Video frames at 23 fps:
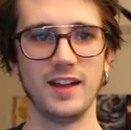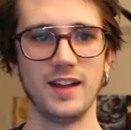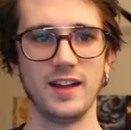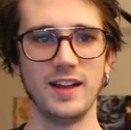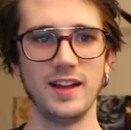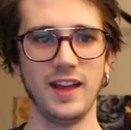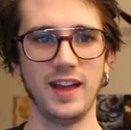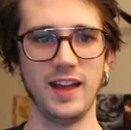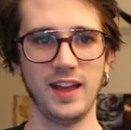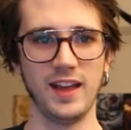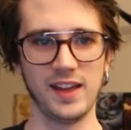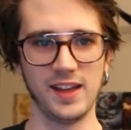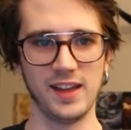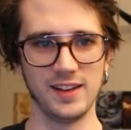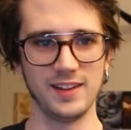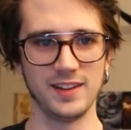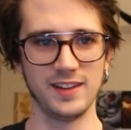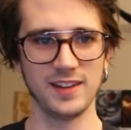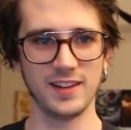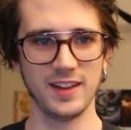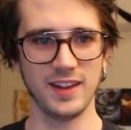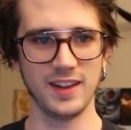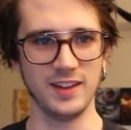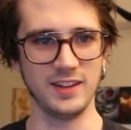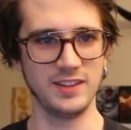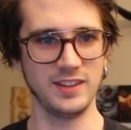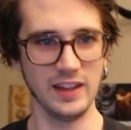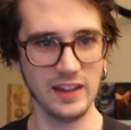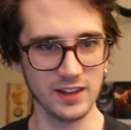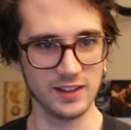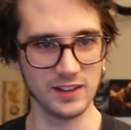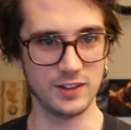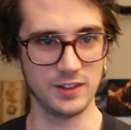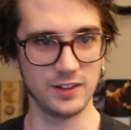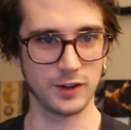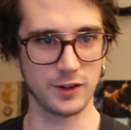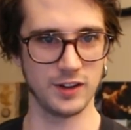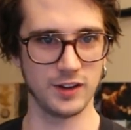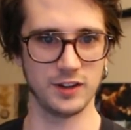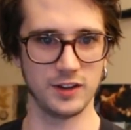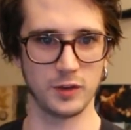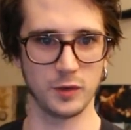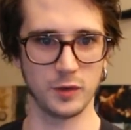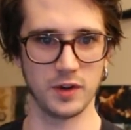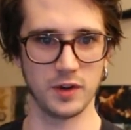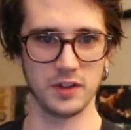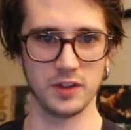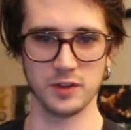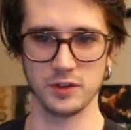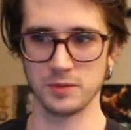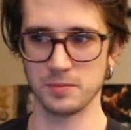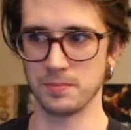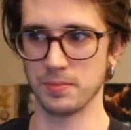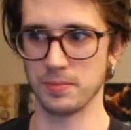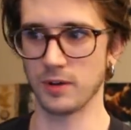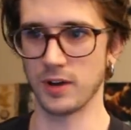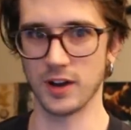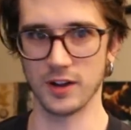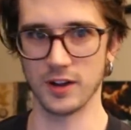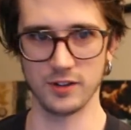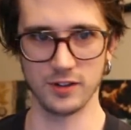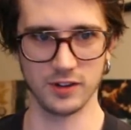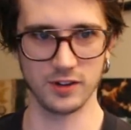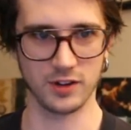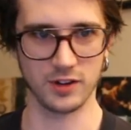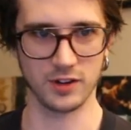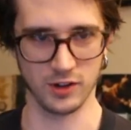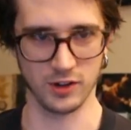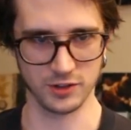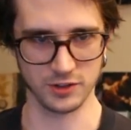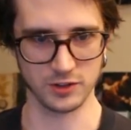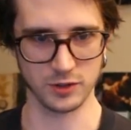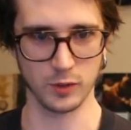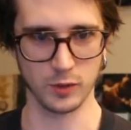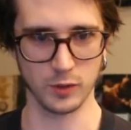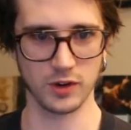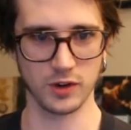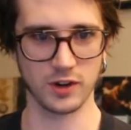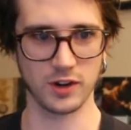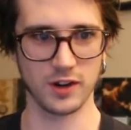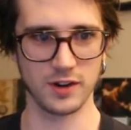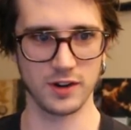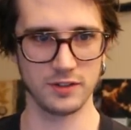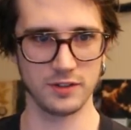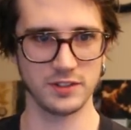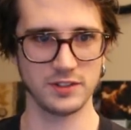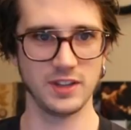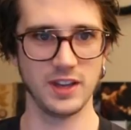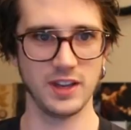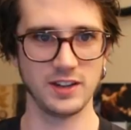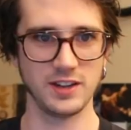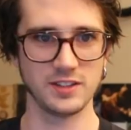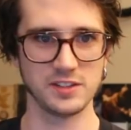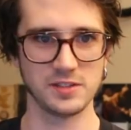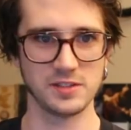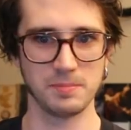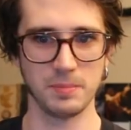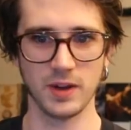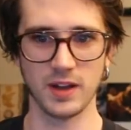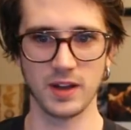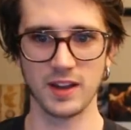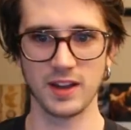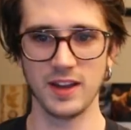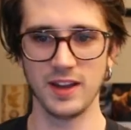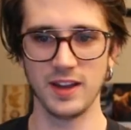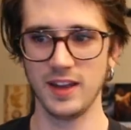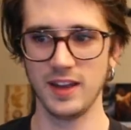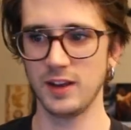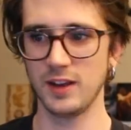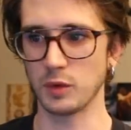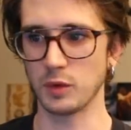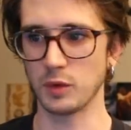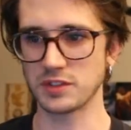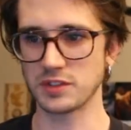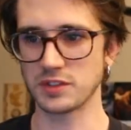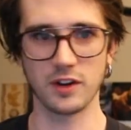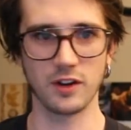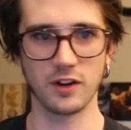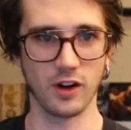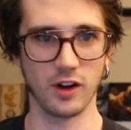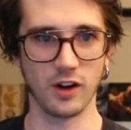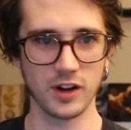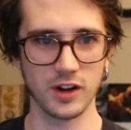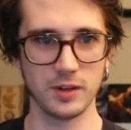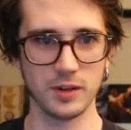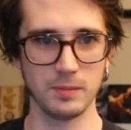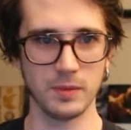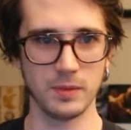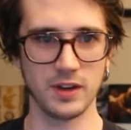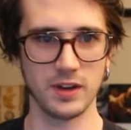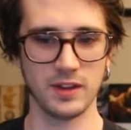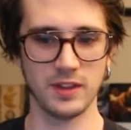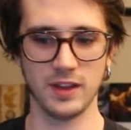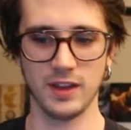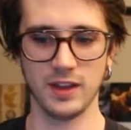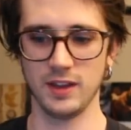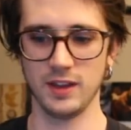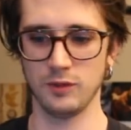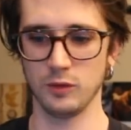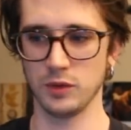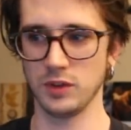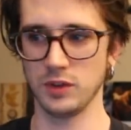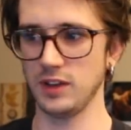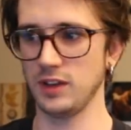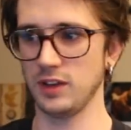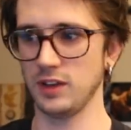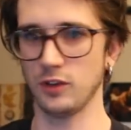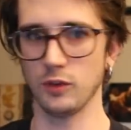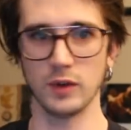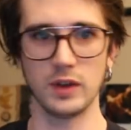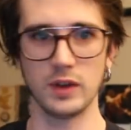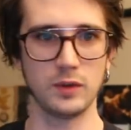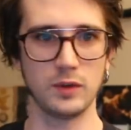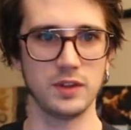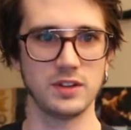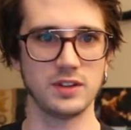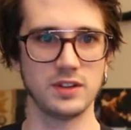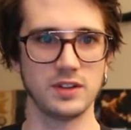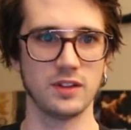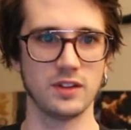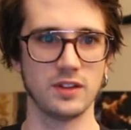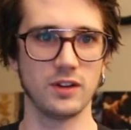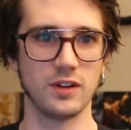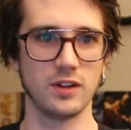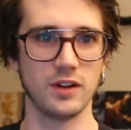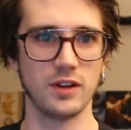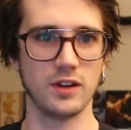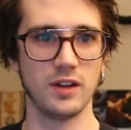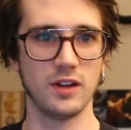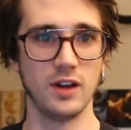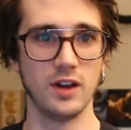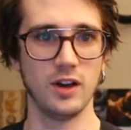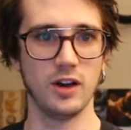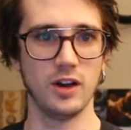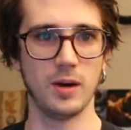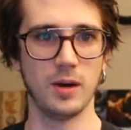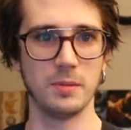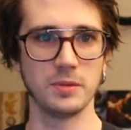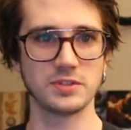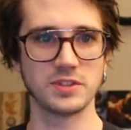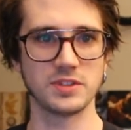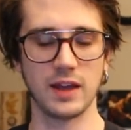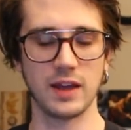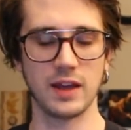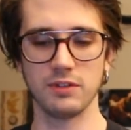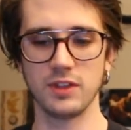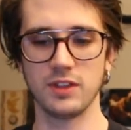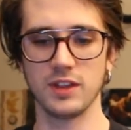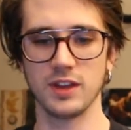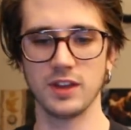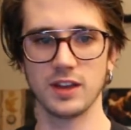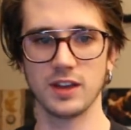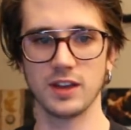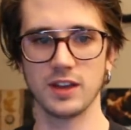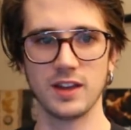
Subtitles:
And it did turn into one of those broader culture war conversations, but it wasn't an argument. They really agreed with each other on almost everything.